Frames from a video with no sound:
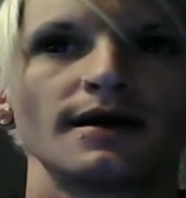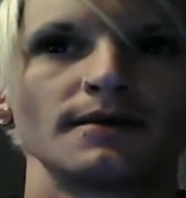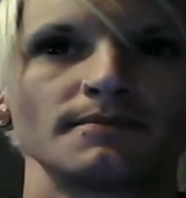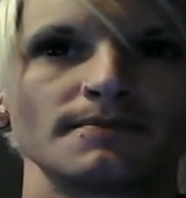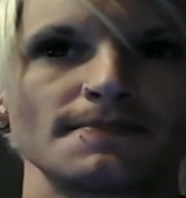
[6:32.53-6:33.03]

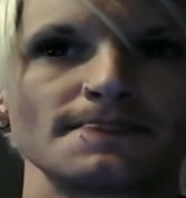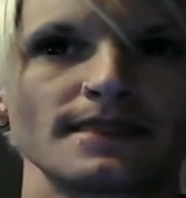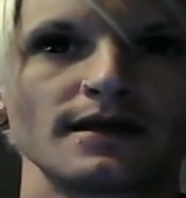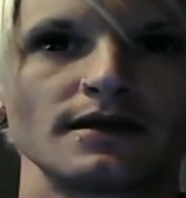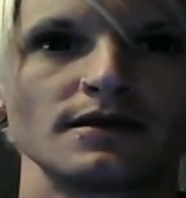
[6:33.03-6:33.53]

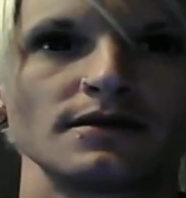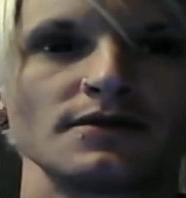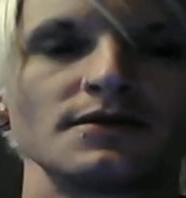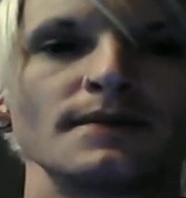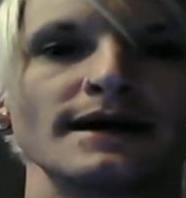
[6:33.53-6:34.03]
um,
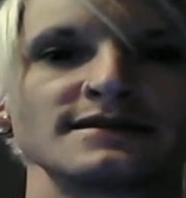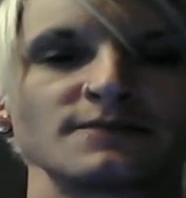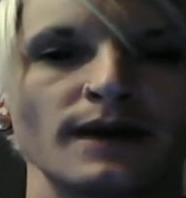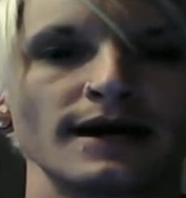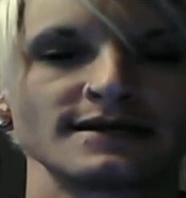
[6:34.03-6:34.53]
the best